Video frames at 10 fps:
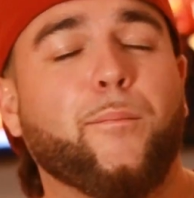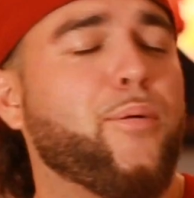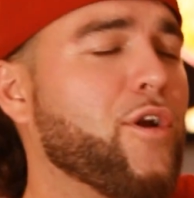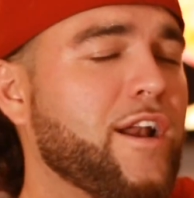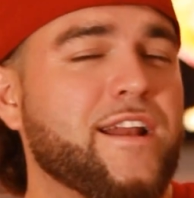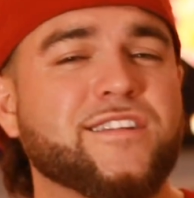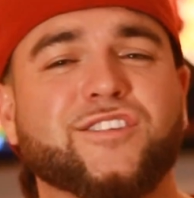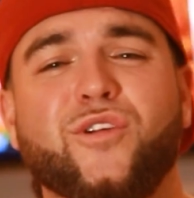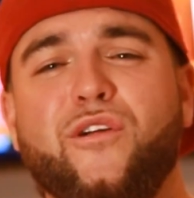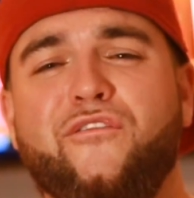put it in a
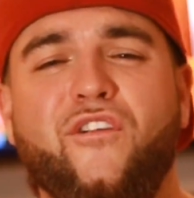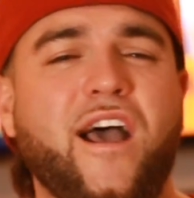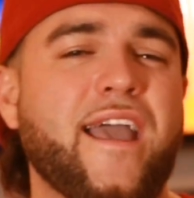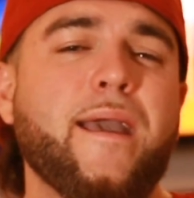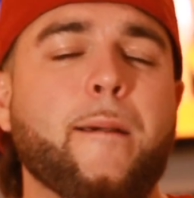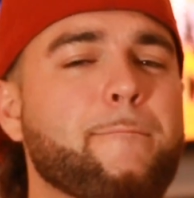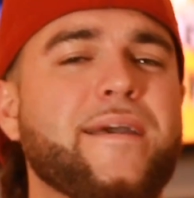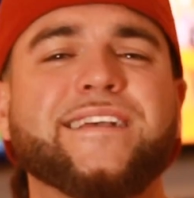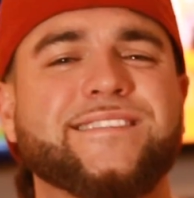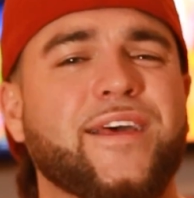stir fry,
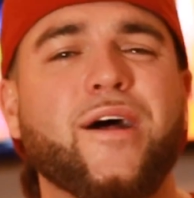mix it